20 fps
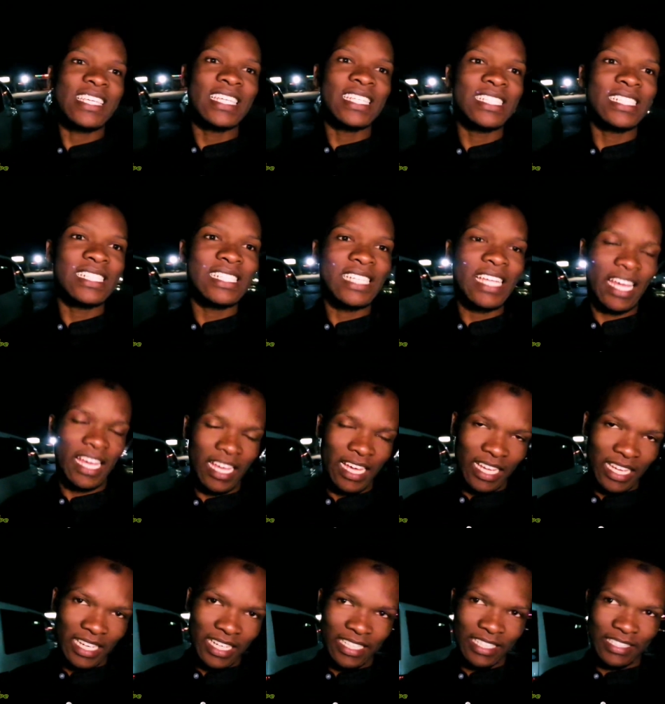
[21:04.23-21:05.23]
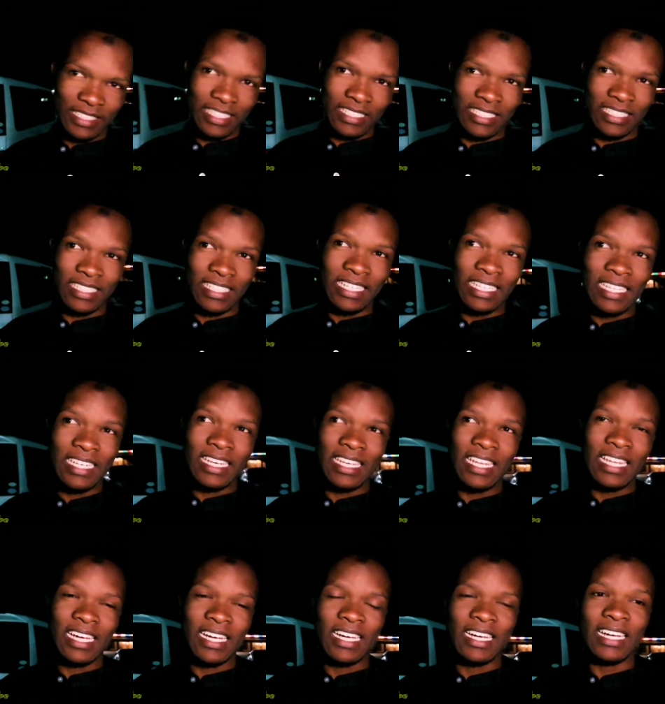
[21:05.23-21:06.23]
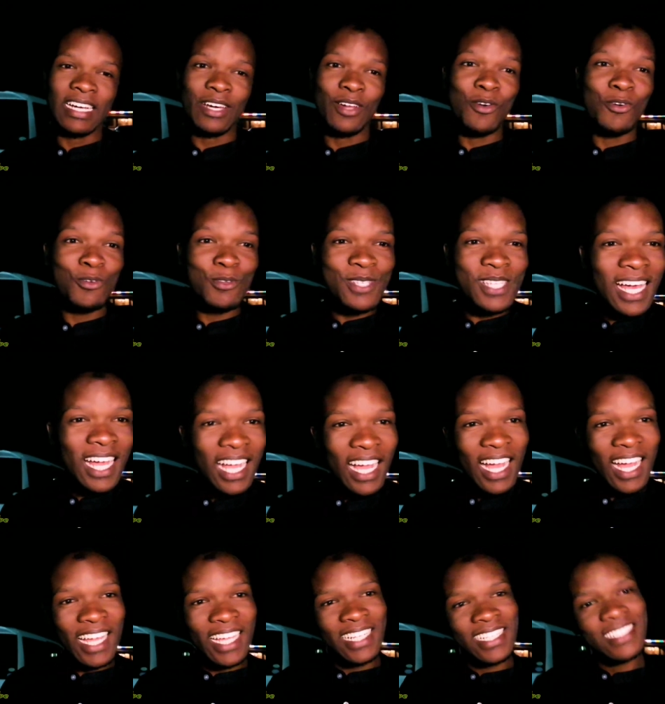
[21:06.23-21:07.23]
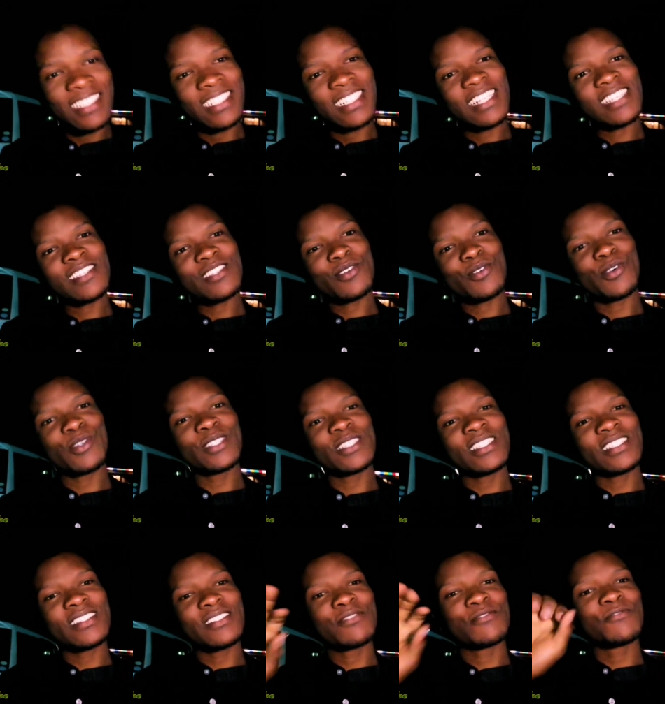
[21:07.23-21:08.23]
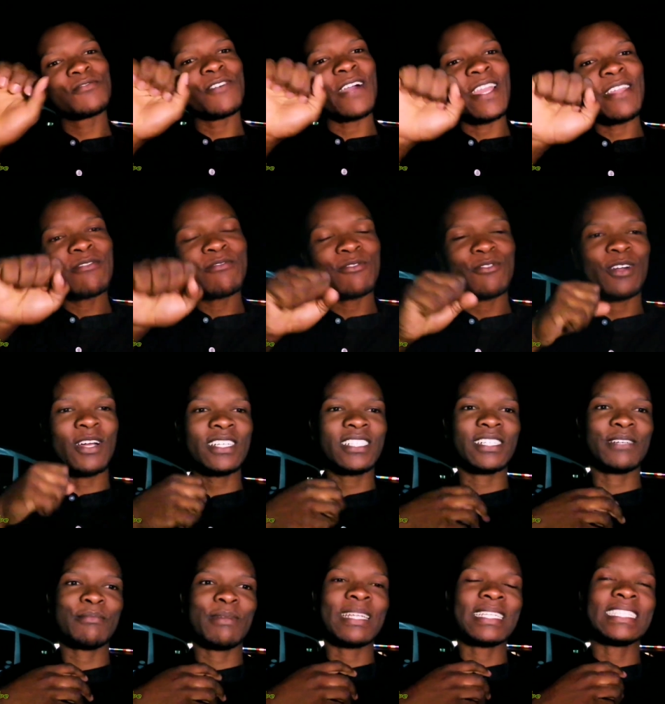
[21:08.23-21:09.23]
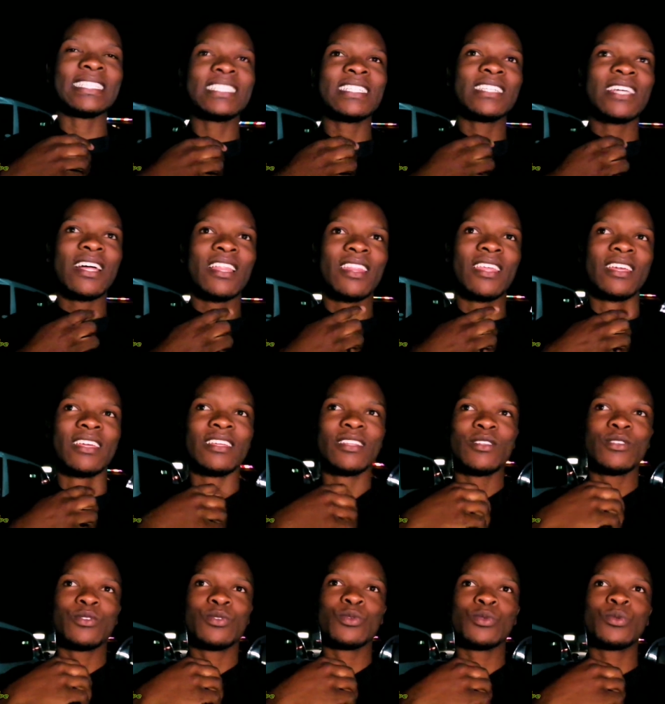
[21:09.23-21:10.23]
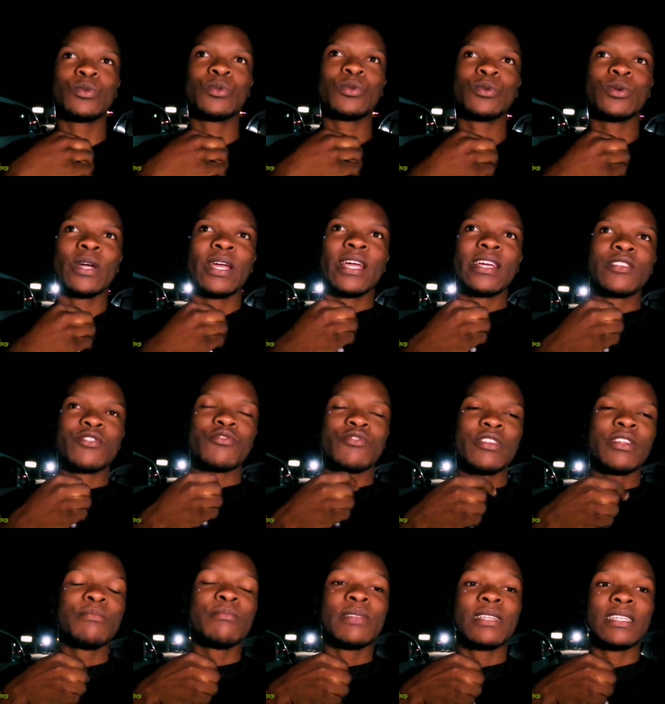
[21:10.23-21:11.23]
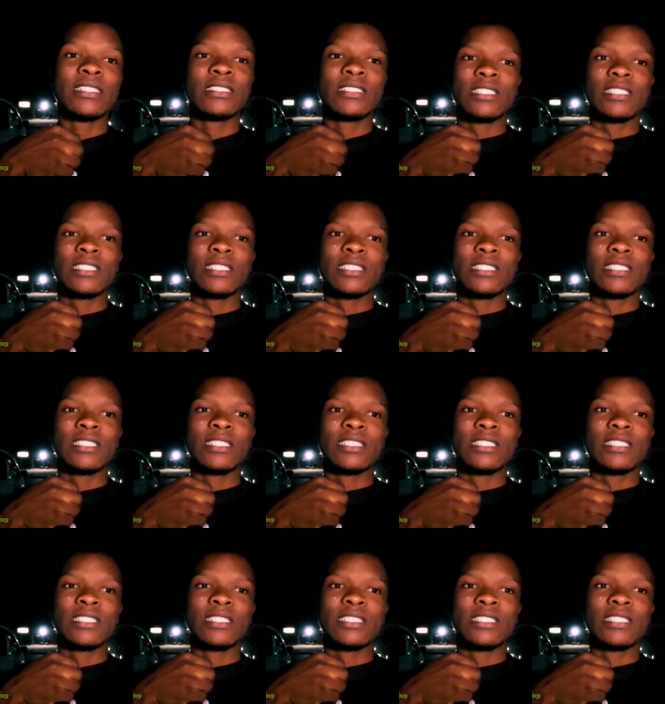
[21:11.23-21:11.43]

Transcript: in Lusaka, it just costs 5 kwacha, but here they do extremely.